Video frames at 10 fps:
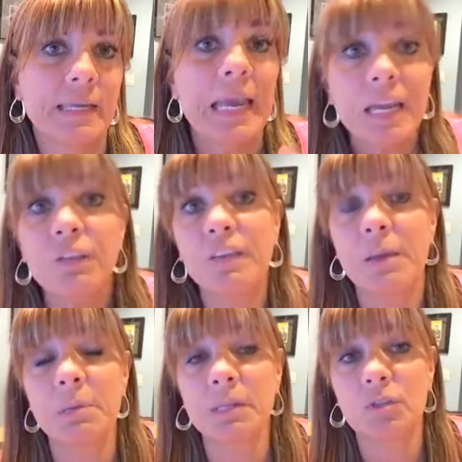and a
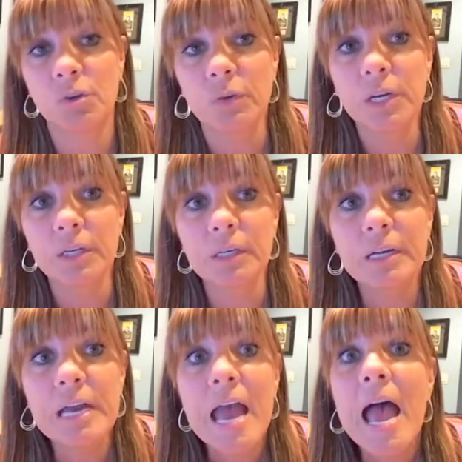fabulous career
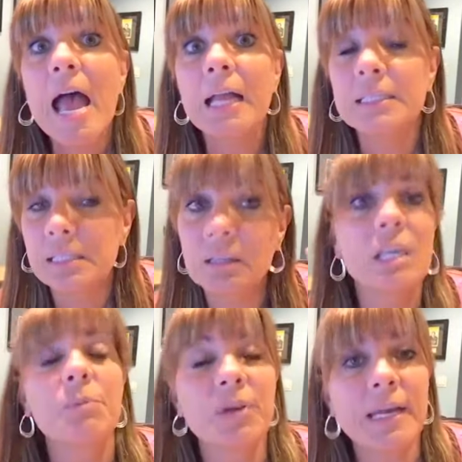and still
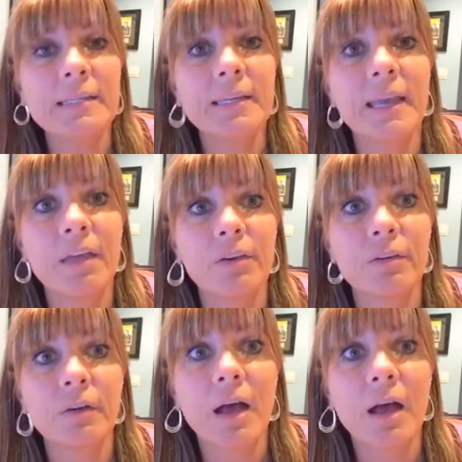keep your head together?